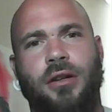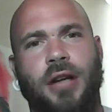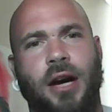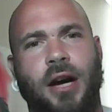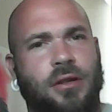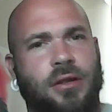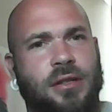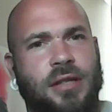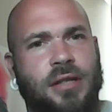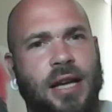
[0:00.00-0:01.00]

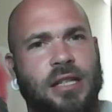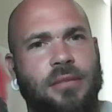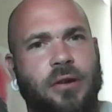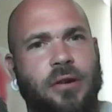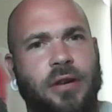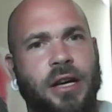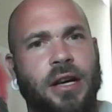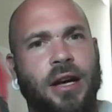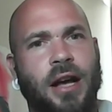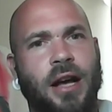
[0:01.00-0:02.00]
Carroll's testimony,
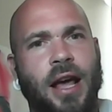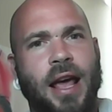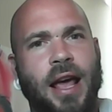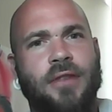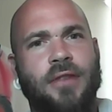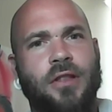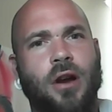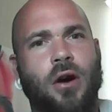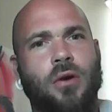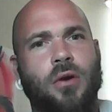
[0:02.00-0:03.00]
even
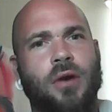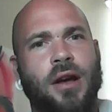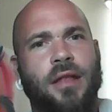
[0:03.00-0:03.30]
though